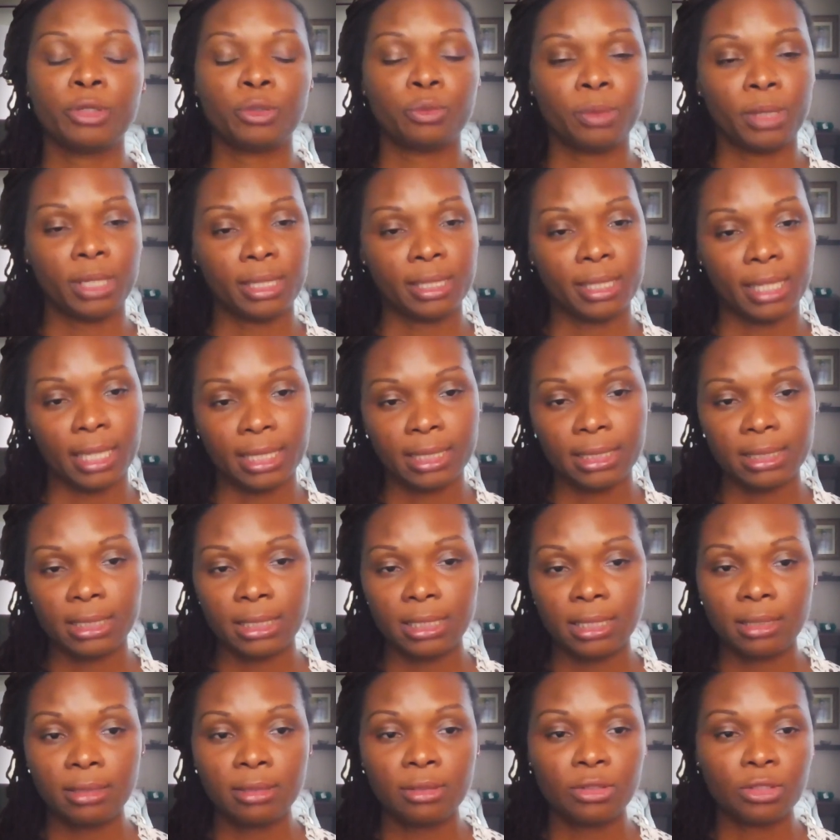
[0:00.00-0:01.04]
between
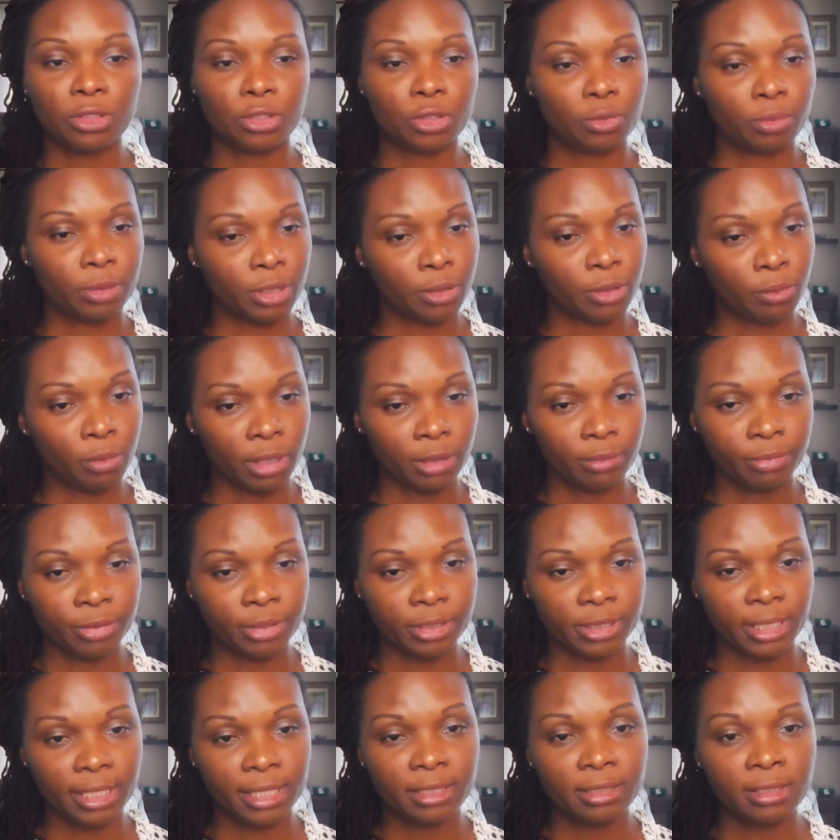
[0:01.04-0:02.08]
19 to
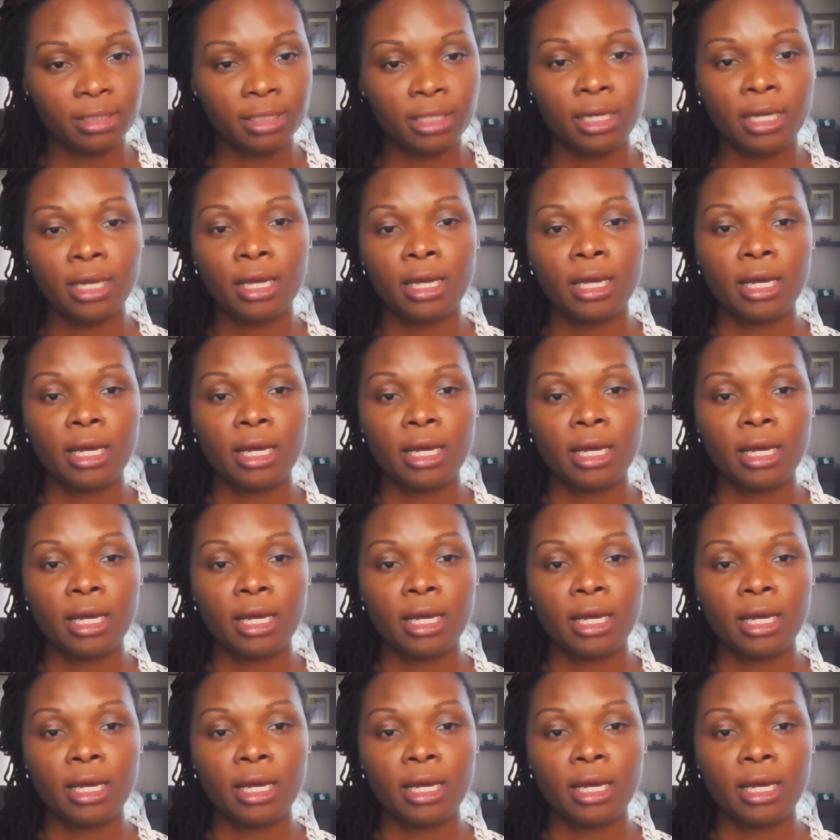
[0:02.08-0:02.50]
21%